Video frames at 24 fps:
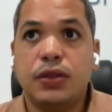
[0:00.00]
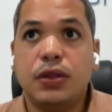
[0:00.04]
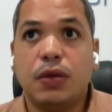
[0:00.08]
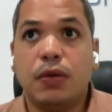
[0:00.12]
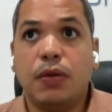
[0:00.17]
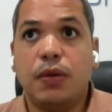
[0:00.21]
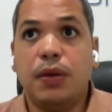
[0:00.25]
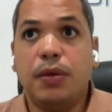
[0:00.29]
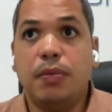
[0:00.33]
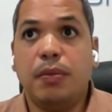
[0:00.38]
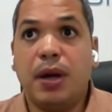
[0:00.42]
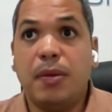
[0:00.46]
So
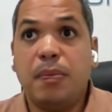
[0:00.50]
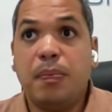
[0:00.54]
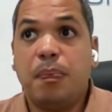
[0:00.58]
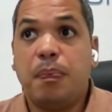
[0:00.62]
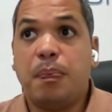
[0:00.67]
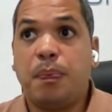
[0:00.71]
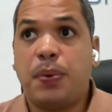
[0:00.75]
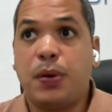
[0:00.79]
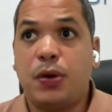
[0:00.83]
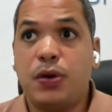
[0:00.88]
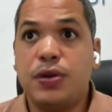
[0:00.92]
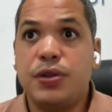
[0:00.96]
in my
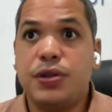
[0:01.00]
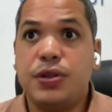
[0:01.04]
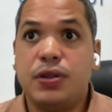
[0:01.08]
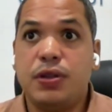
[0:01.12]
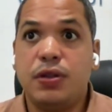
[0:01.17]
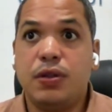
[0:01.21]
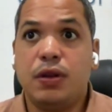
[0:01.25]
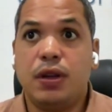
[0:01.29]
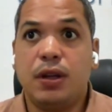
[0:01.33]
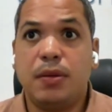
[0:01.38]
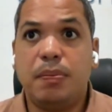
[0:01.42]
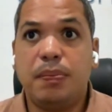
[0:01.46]

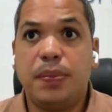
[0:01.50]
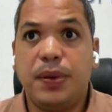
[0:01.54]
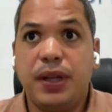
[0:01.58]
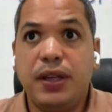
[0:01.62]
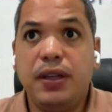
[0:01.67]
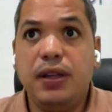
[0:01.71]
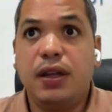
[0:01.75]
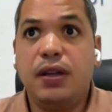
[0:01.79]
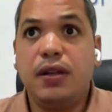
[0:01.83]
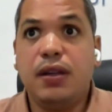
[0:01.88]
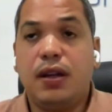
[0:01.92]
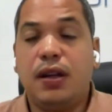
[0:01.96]
personal
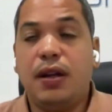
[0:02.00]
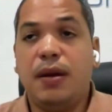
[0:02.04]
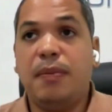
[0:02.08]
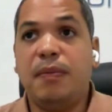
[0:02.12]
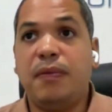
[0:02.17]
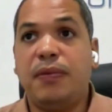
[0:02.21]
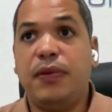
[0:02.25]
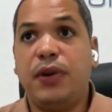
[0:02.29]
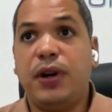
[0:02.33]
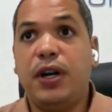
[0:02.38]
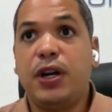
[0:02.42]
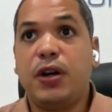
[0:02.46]
opinion, I'm
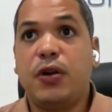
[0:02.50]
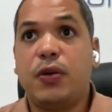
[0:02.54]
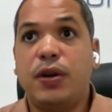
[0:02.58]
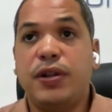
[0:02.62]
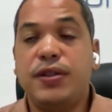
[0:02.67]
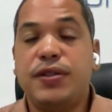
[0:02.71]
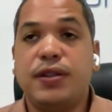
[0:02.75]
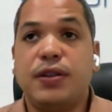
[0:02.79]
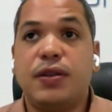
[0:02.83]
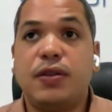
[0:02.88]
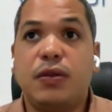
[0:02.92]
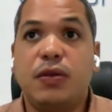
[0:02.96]
very
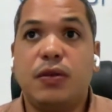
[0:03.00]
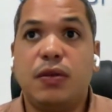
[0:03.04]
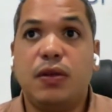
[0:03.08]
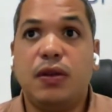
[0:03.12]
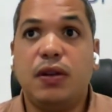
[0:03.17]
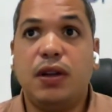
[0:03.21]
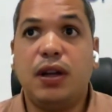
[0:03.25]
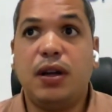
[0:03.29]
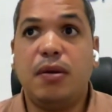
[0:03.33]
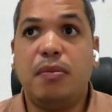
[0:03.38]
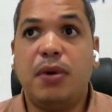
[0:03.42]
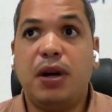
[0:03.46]

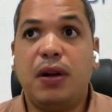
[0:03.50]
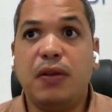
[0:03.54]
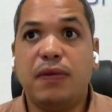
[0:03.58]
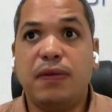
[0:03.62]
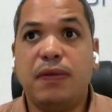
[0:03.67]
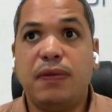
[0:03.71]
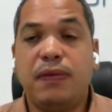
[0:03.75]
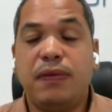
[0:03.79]
critical about